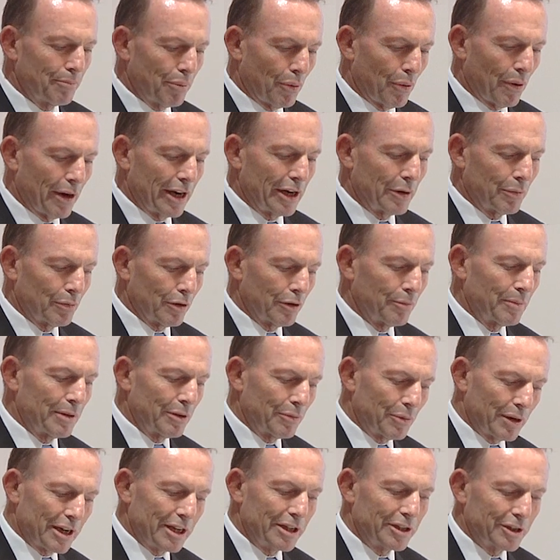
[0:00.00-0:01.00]
point will be
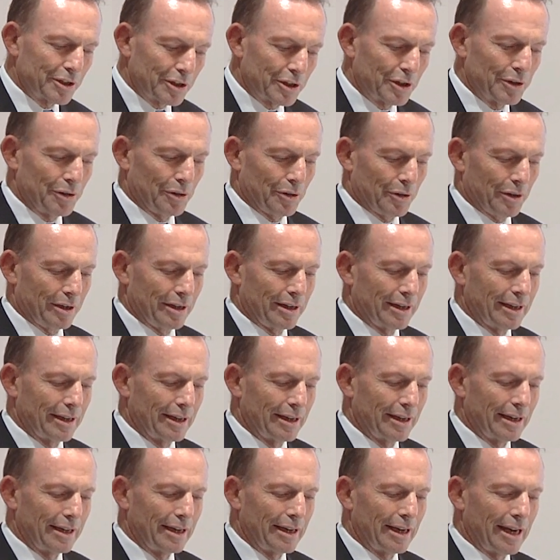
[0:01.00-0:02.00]
reached soon,
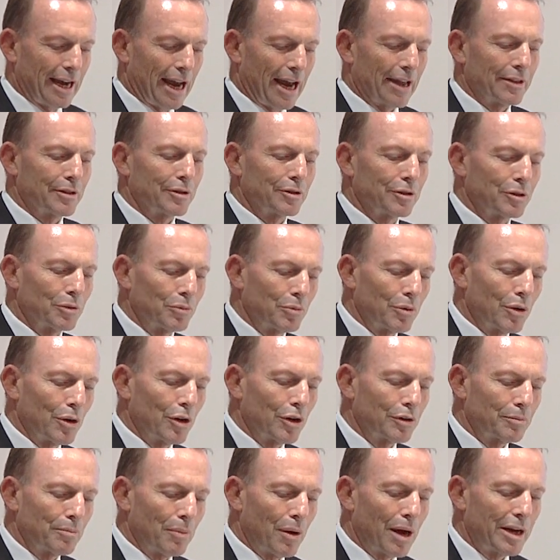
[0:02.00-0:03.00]
and that the
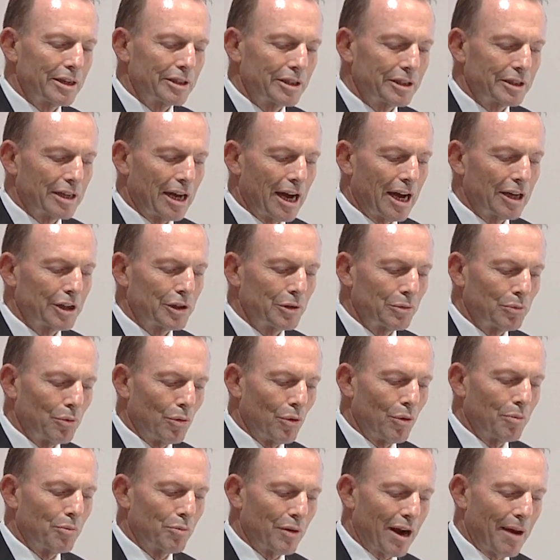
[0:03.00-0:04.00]
world might start to
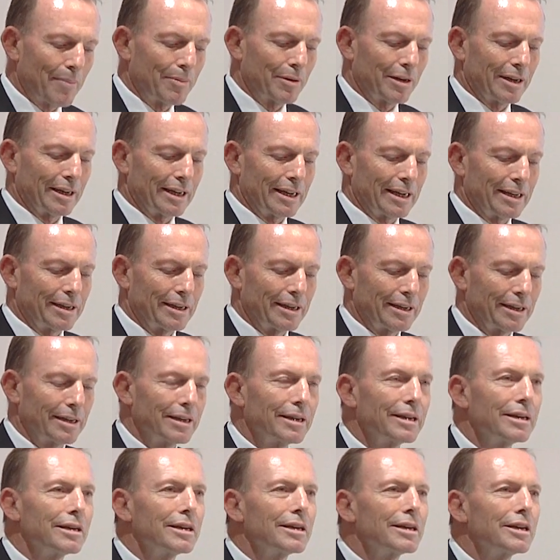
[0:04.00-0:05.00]
warm rapidly.
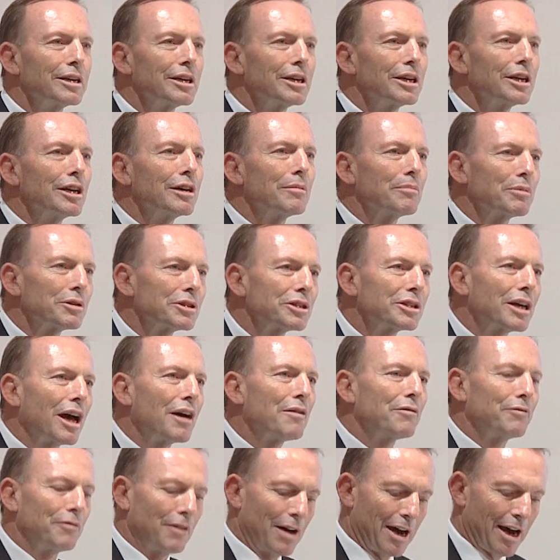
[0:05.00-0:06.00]
But so
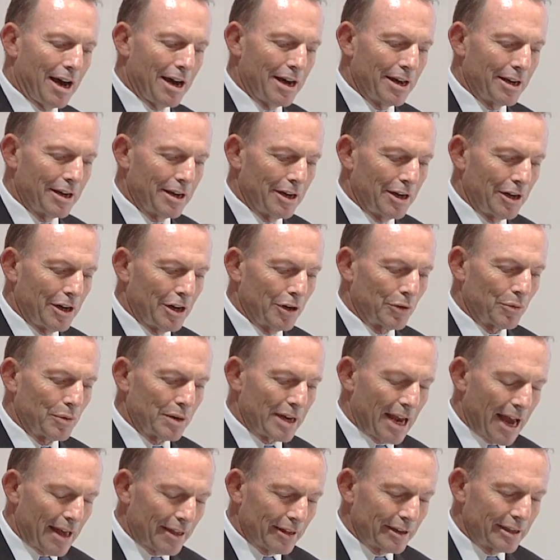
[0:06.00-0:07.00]
far,
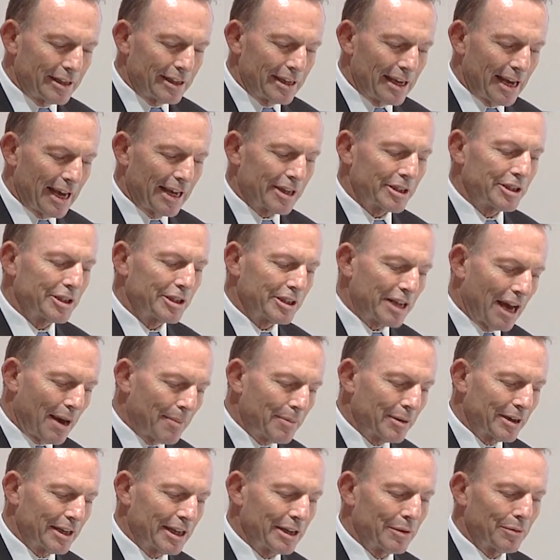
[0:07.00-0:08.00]
reality has
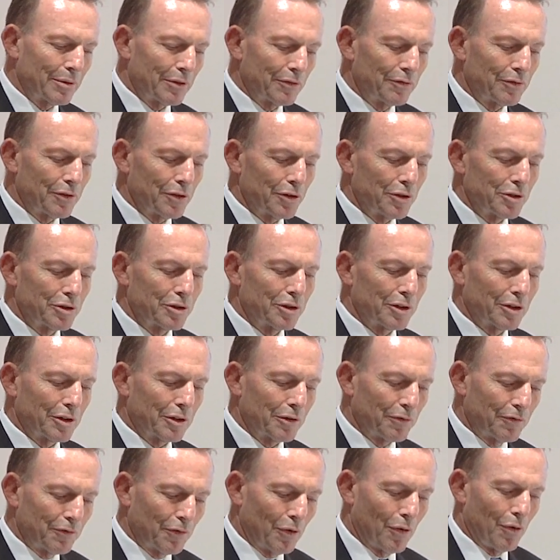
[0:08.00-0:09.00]
stubbornly refused to
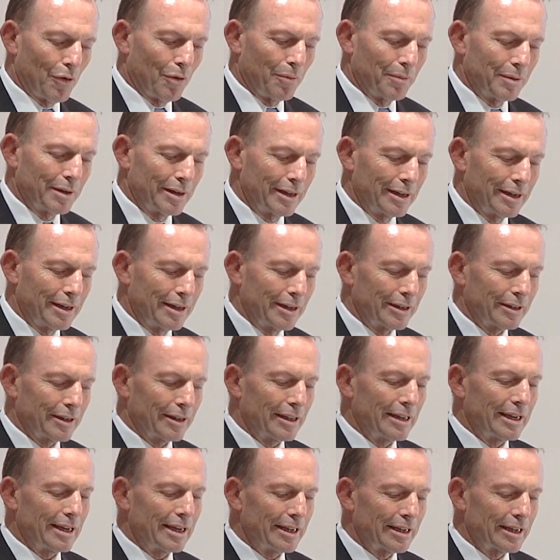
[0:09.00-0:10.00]
conform to
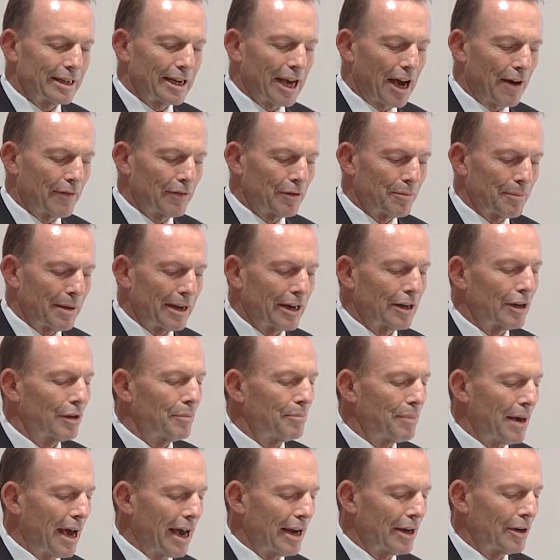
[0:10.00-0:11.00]
the Intergovernmental
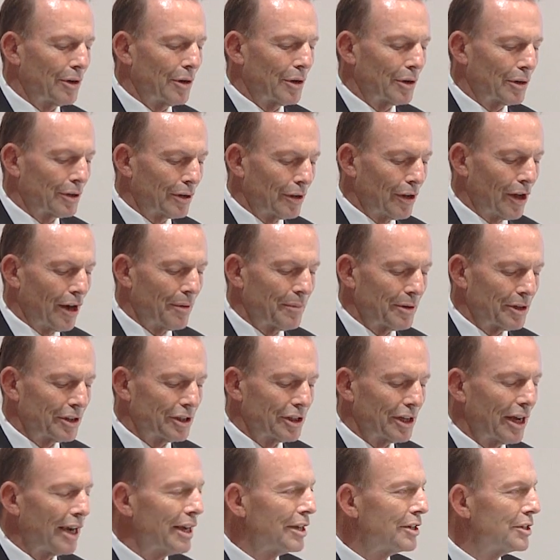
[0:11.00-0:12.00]
Panel on Climate
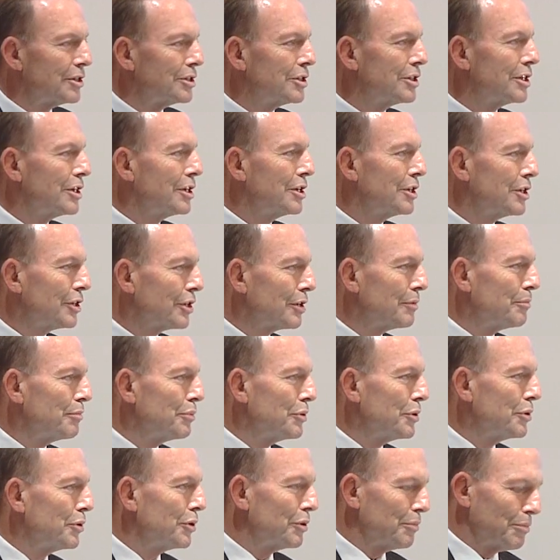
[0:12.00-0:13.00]
Change's
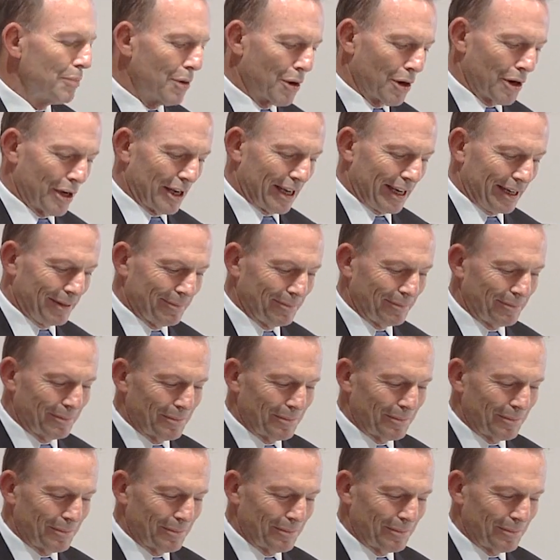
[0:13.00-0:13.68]
computer modelling.